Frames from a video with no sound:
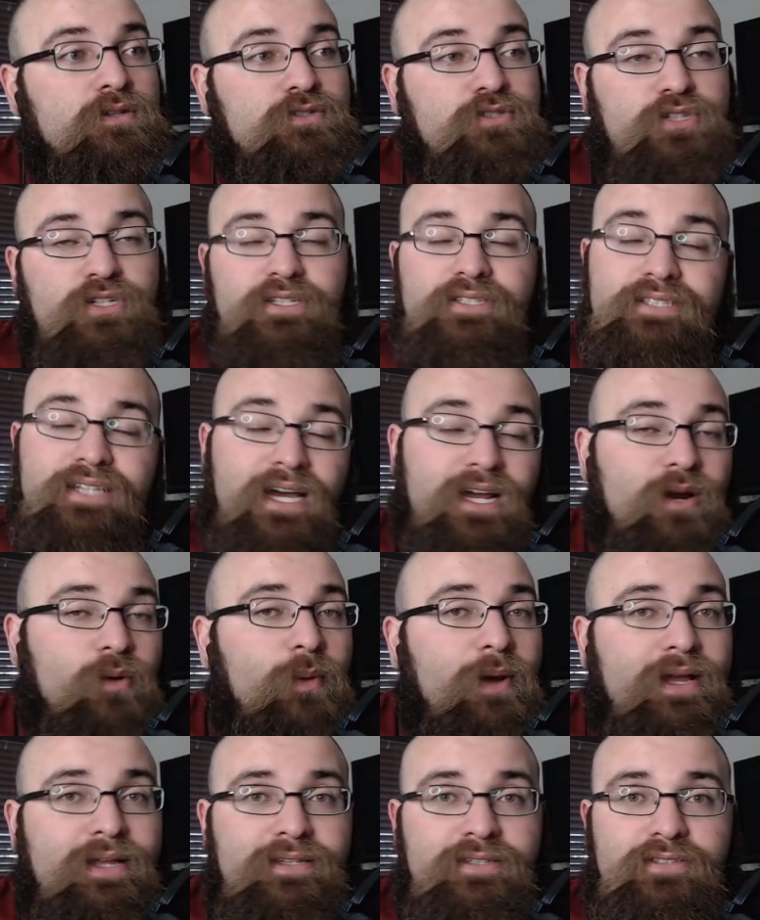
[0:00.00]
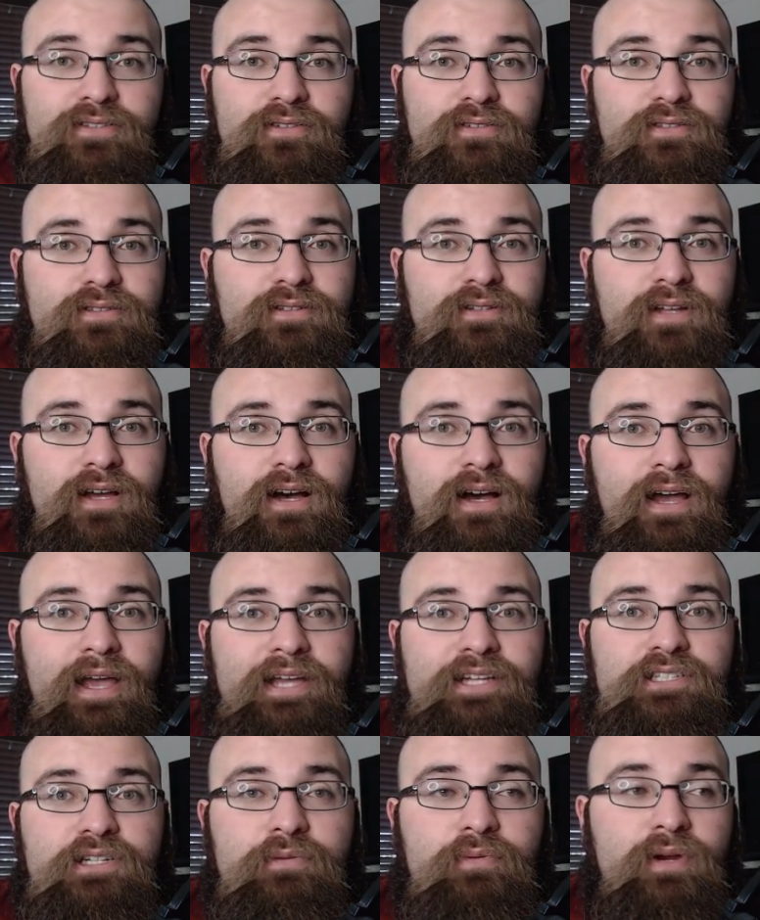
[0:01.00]
Just got to wait until
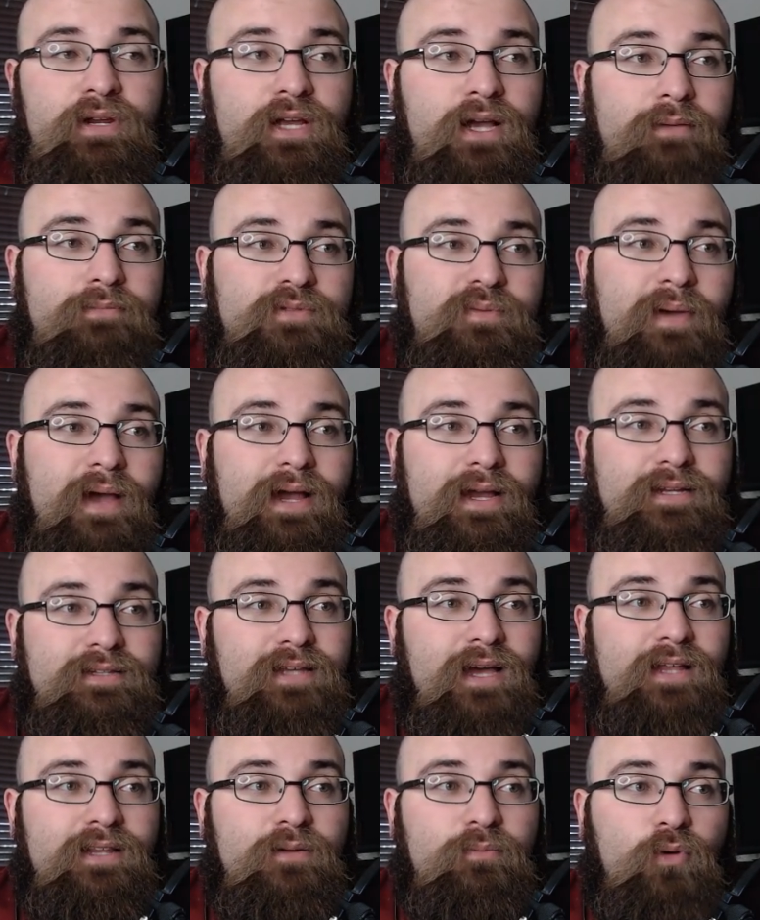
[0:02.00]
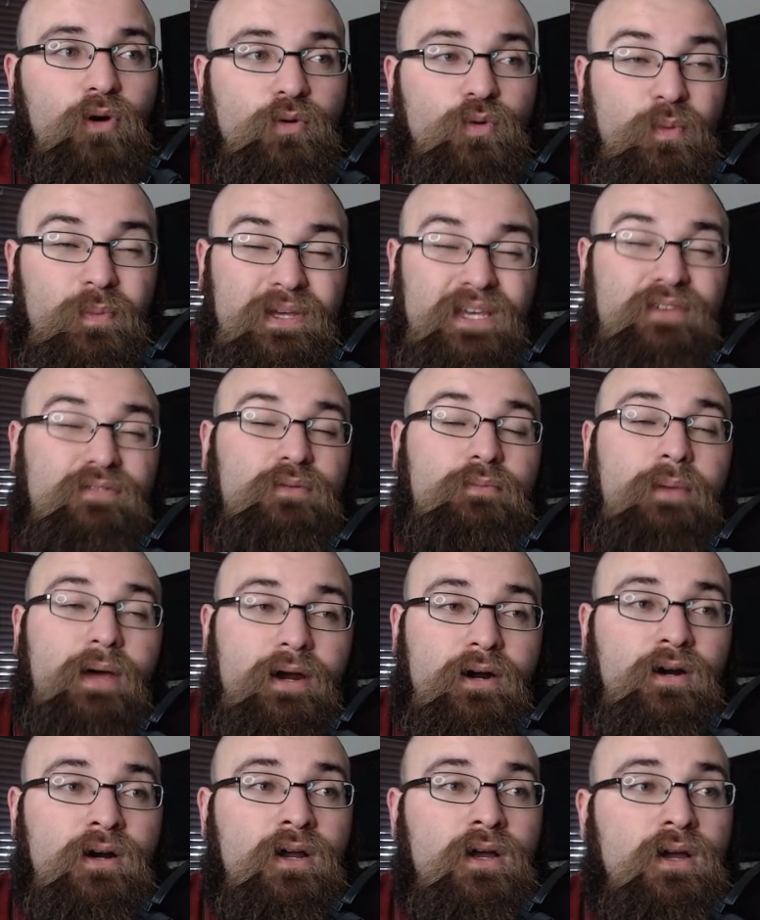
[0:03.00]
AJ Green comes back and Tyler Boyd will be even
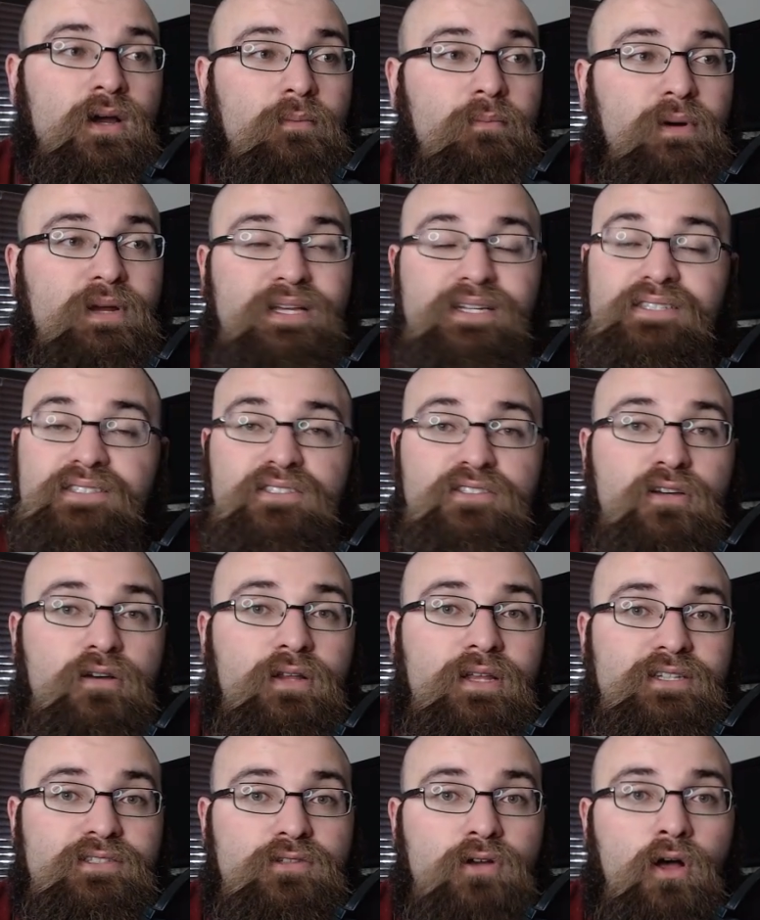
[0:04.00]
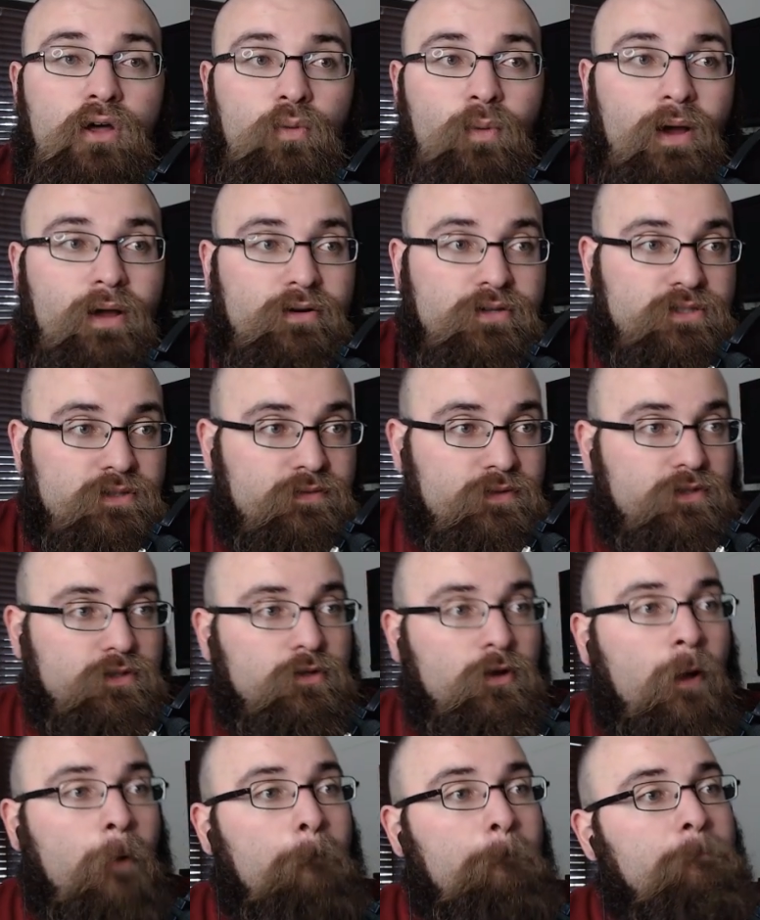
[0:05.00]
better. But he's still a solid wide receiver
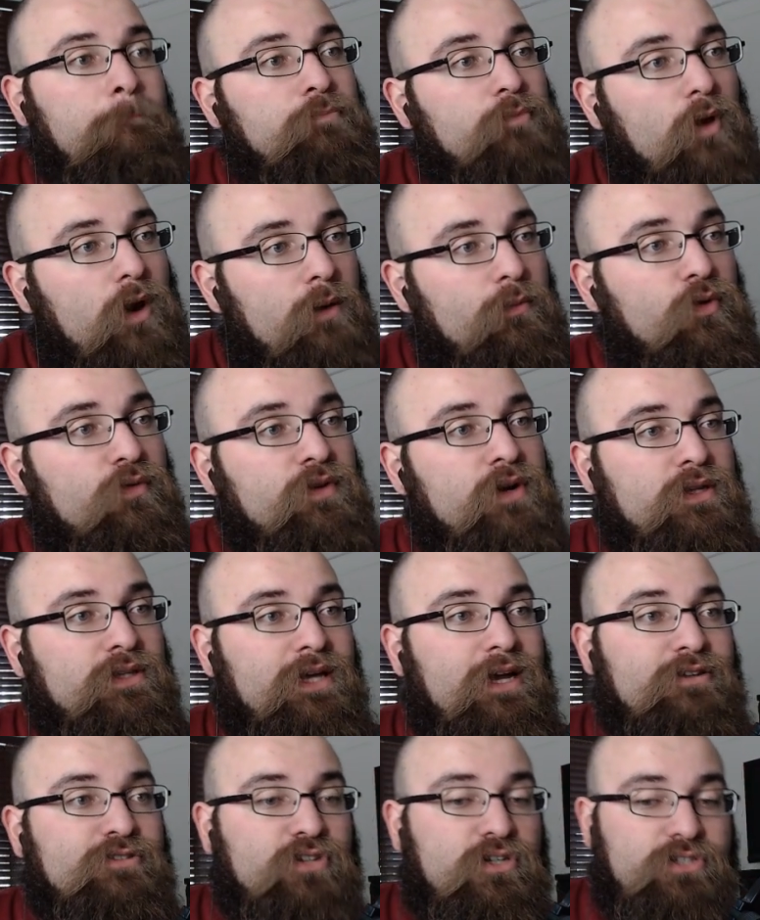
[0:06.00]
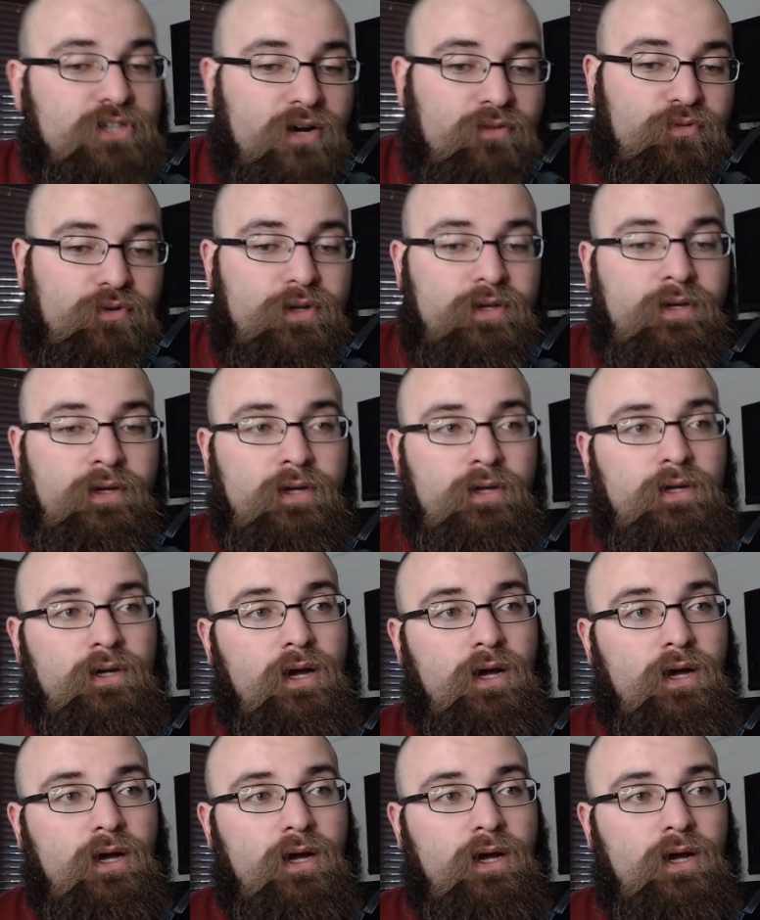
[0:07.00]
too. All right, moving on to Alshon Jeffery.